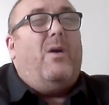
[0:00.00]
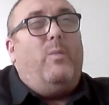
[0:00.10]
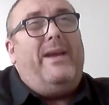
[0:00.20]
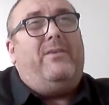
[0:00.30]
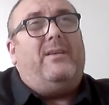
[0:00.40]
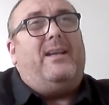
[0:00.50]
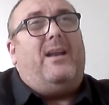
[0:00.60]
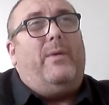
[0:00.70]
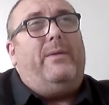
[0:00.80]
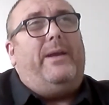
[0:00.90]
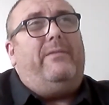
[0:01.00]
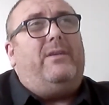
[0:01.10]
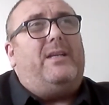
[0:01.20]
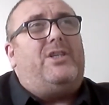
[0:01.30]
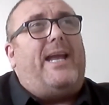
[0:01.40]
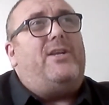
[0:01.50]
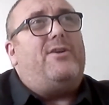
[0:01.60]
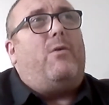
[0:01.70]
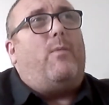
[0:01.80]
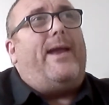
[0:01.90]
We've got to change
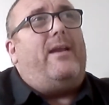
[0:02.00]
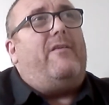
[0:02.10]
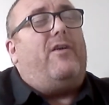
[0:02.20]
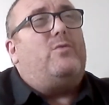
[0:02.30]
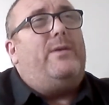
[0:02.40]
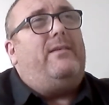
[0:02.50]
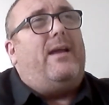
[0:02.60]
our way in the forest.